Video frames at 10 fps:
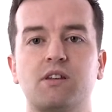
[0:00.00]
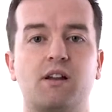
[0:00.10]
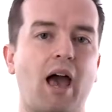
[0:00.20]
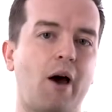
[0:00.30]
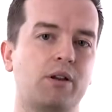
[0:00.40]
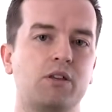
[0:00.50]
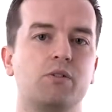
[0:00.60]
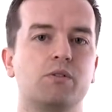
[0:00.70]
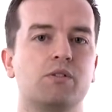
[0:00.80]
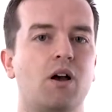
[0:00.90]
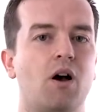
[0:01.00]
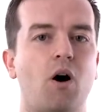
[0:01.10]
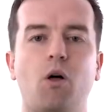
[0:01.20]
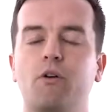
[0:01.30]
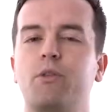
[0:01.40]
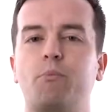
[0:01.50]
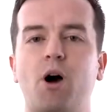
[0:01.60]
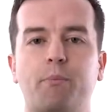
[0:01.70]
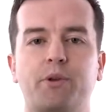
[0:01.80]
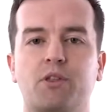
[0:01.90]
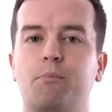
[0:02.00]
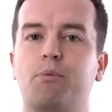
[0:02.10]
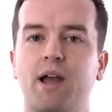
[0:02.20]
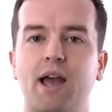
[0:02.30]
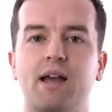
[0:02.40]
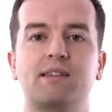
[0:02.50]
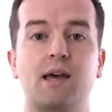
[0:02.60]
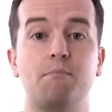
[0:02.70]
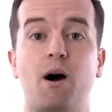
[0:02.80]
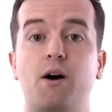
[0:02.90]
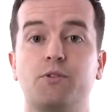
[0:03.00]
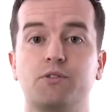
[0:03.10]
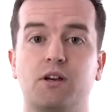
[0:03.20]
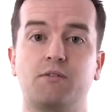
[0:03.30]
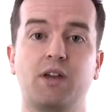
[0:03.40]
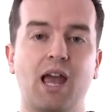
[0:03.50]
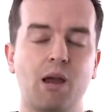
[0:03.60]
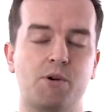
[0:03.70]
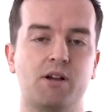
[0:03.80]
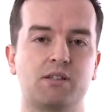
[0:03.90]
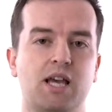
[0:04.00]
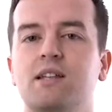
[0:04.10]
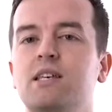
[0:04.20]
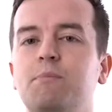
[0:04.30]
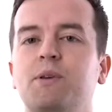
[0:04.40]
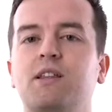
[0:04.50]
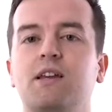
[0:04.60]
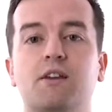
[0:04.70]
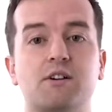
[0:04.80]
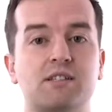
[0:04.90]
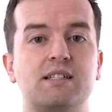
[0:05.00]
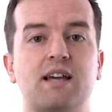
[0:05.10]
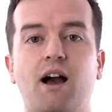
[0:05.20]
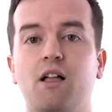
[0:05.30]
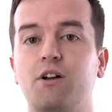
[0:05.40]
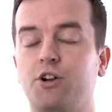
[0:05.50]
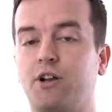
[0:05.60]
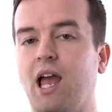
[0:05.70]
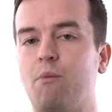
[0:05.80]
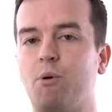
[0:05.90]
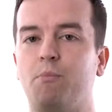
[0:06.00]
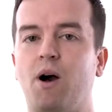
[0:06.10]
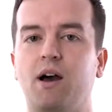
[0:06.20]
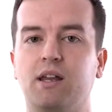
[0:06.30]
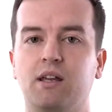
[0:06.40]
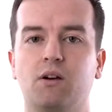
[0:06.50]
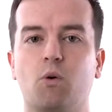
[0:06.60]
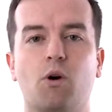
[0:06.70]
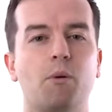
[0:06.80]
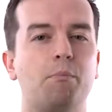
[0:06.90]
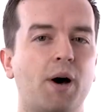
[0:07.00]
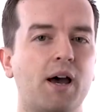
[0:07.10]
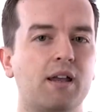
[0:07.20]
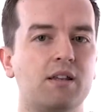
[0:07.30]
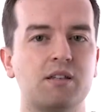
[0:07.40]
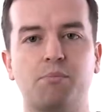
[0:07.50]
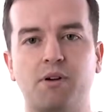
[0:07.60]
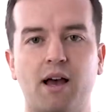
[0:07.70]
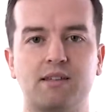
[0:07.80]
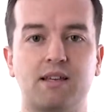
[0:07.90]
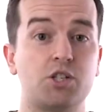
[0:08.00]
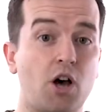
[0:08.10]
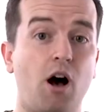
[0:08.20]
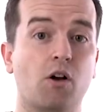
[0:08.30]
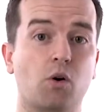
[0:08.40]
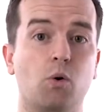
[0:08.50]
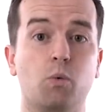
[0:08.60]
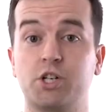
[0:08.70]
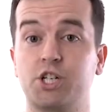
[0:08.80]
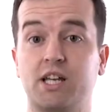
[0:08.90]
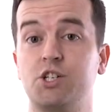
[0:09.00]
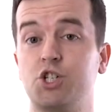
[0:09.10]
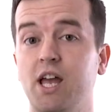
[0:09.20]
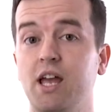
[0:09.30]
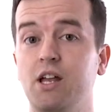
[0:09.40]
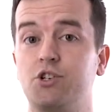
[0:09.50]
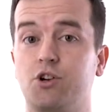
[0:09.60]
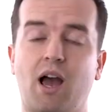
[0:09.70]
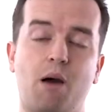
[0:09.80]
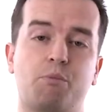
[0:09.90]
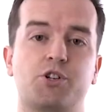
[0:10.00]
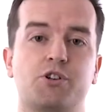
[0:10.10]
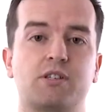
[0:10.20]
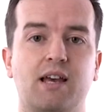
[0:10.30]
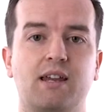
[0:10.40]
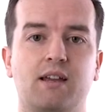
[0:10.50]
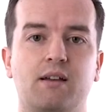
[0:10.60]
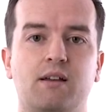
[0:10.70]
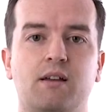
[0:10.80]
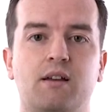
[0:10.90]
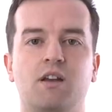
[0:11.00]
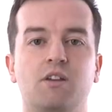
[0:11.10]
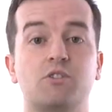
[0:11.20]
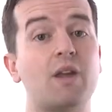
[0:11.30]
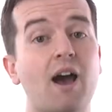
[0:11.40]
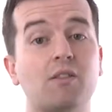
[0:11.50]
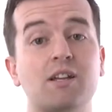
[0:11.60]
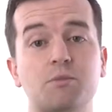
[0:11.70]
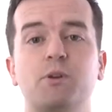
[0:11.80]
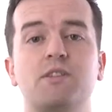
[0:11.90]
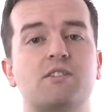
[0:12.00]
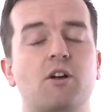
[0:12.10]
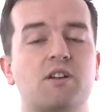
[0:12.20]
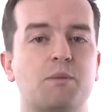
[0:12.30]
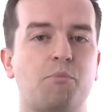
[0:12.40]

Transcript: on how to use all of the popular brands and models of cameras. Typically, there's a dial on your camera body or a button to press and toggle which can change your aperture setting. So now let's put this all into